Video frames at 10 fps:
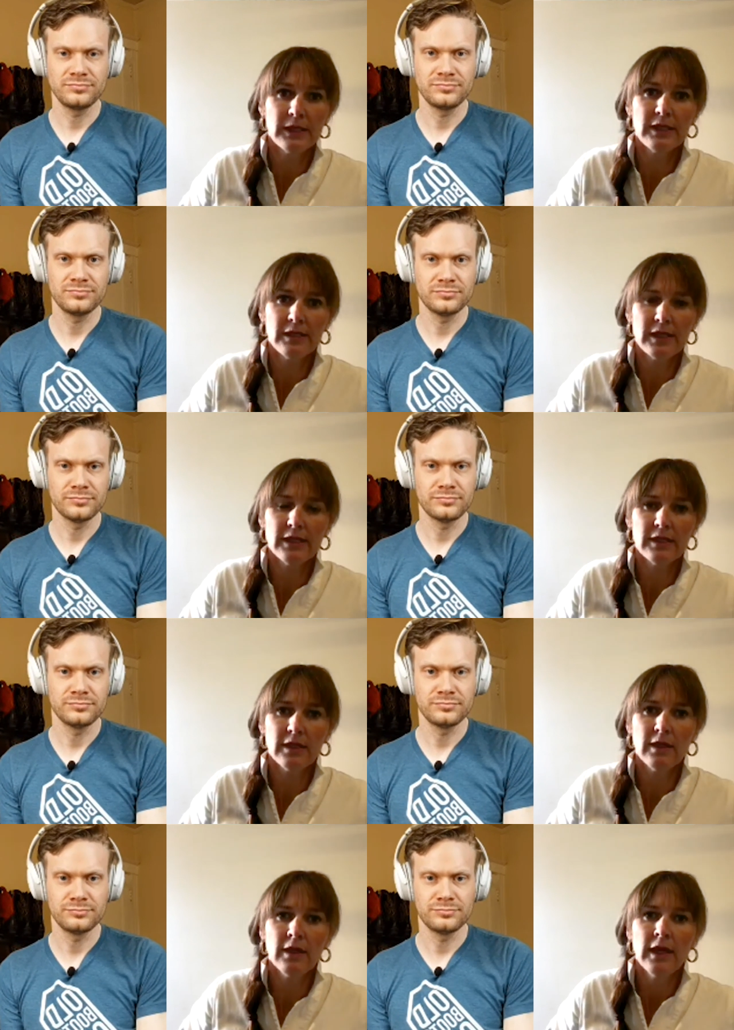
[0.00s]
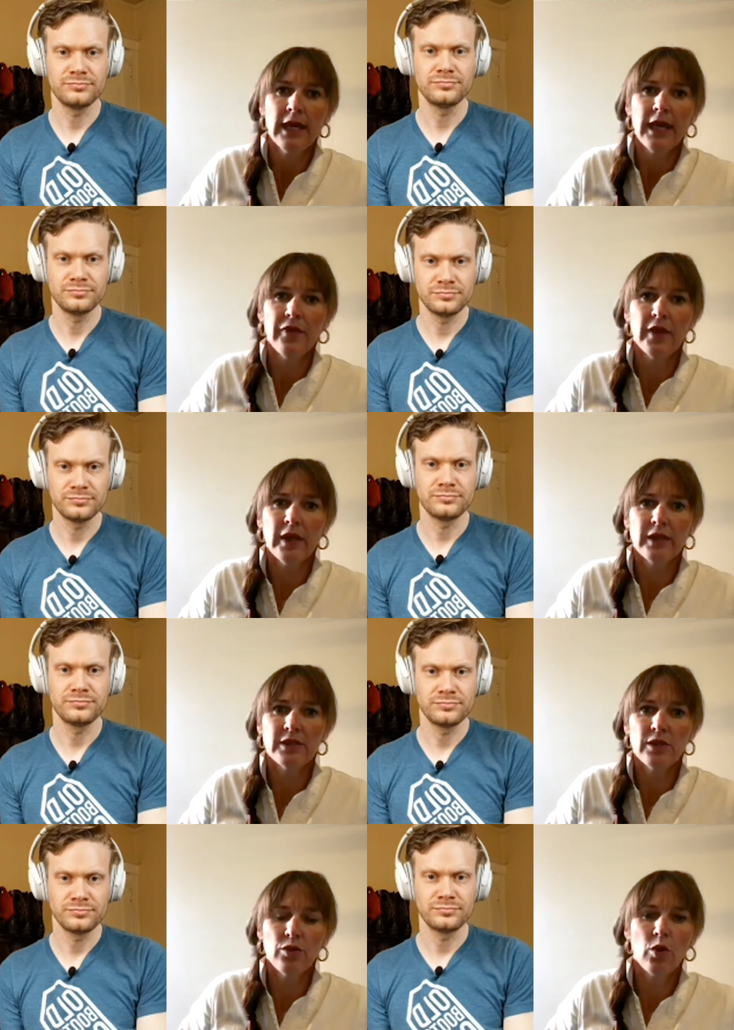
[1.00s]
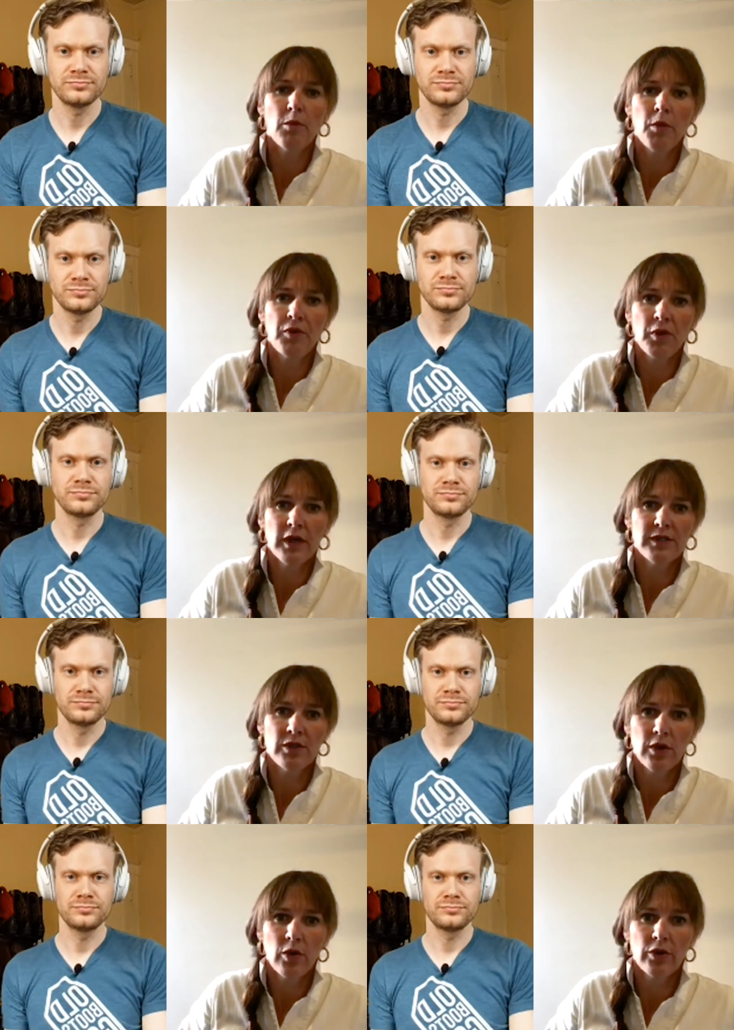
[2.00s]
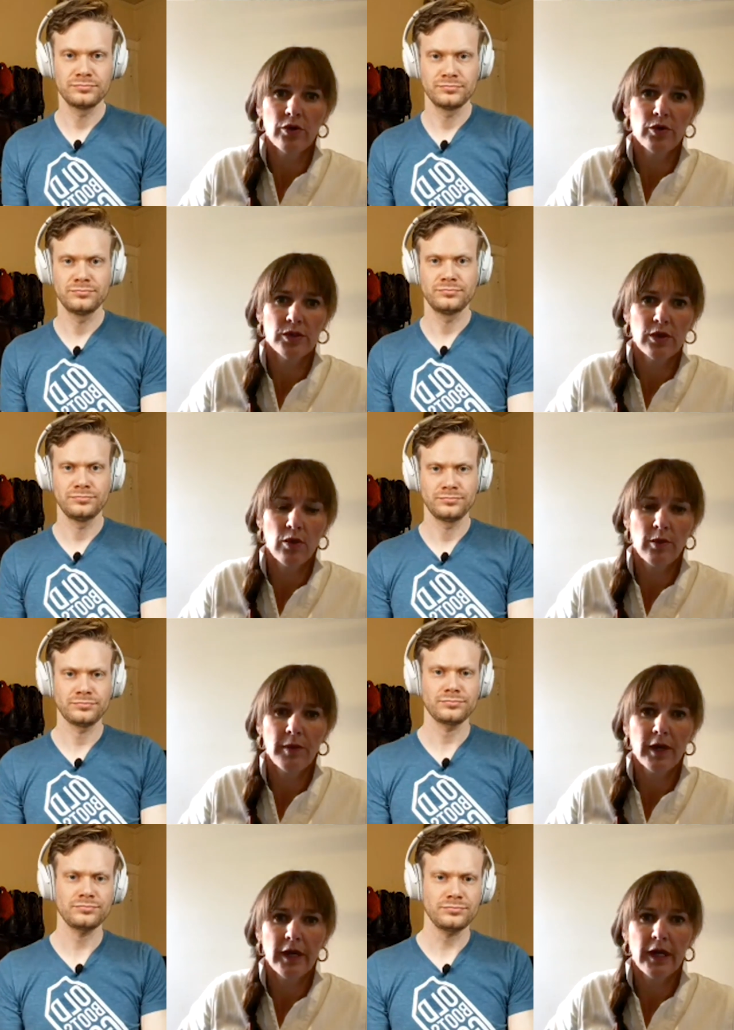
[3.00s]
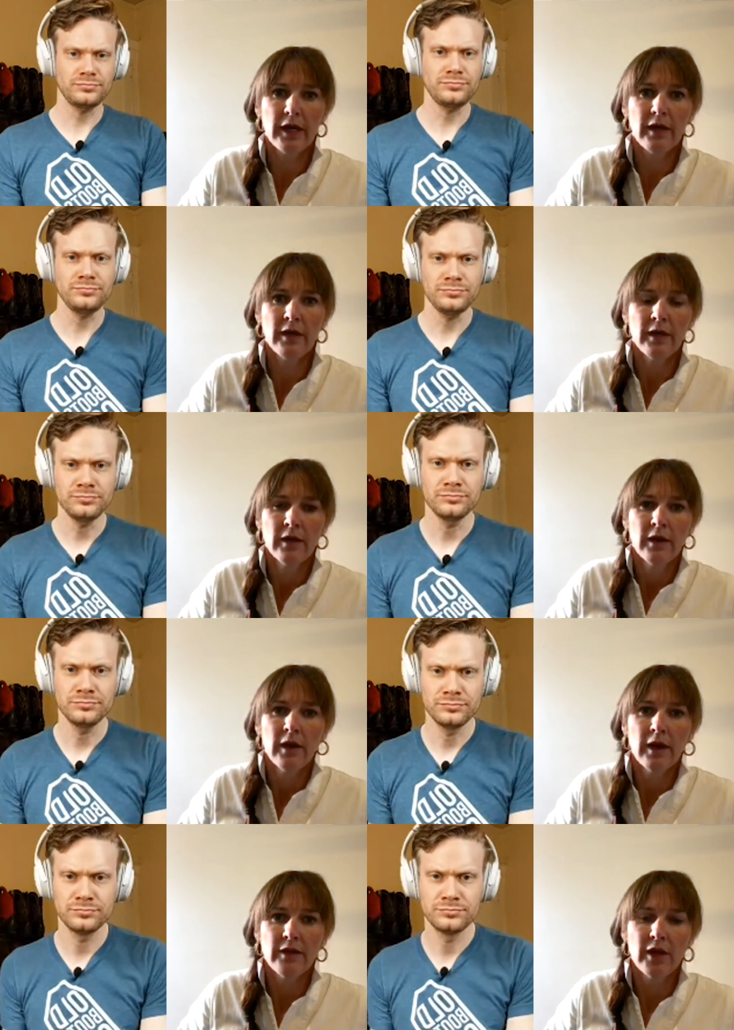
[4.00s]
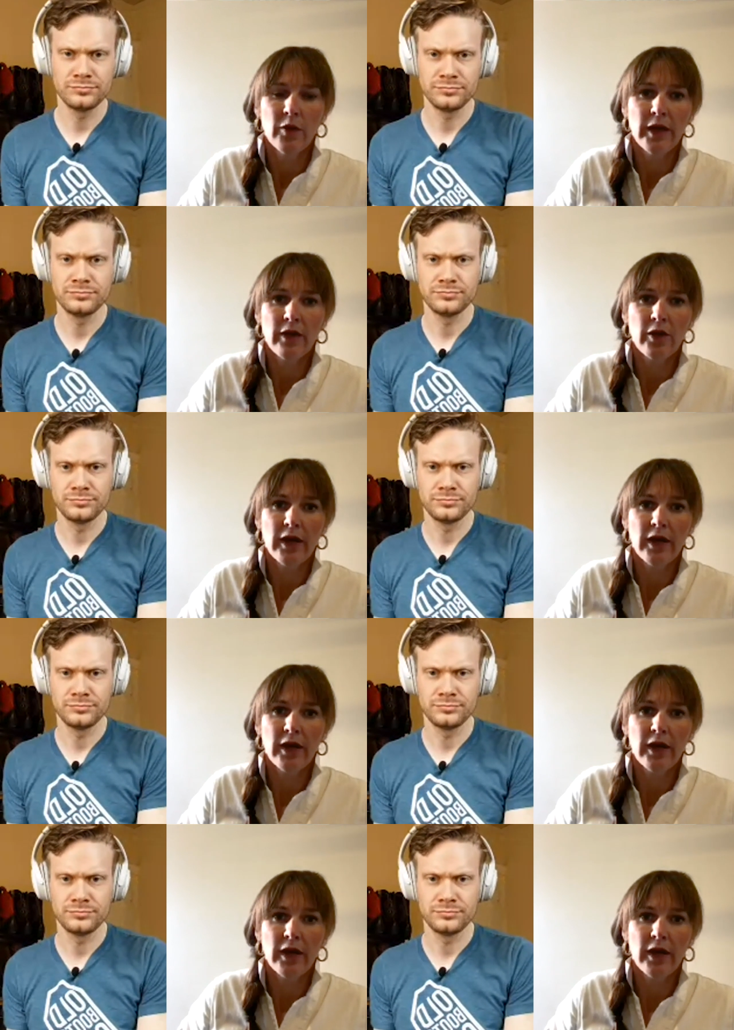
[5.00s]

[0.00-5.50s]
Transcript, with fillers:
Speaker 1: season. And then it's normal for us to go into a slower period until we create a